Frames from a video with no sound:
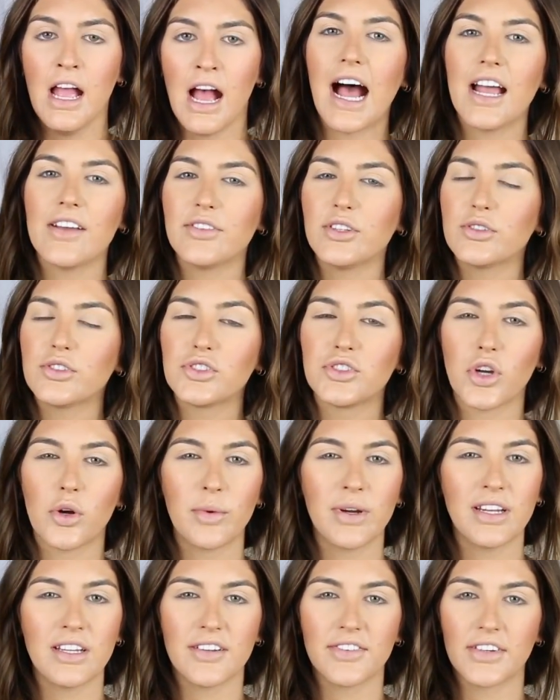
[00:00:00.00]
I've used so
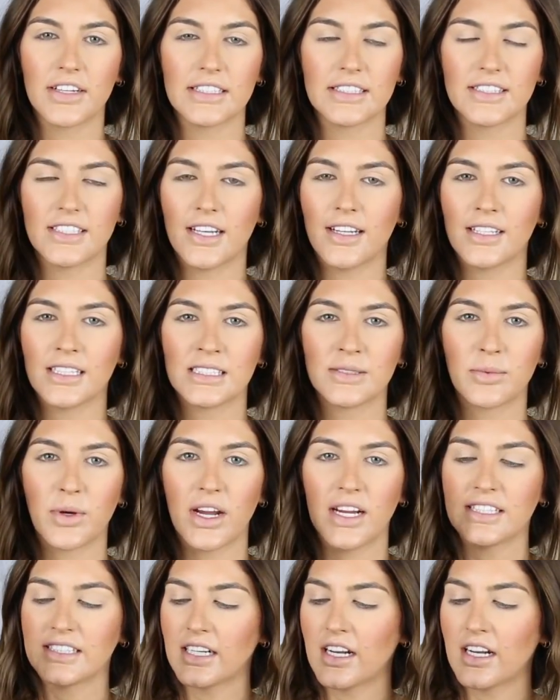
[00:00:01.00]
many different setting sprays,